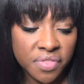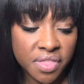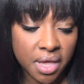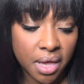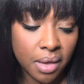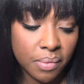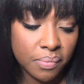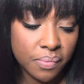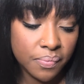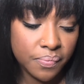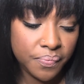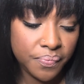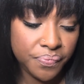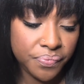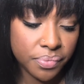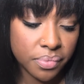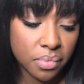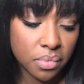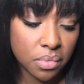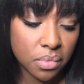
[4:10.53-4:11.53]
them,
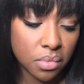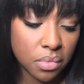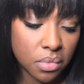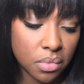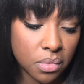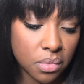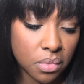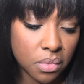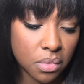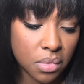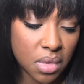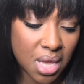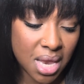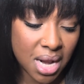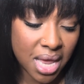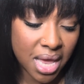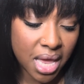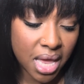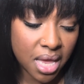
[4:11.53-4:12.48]
and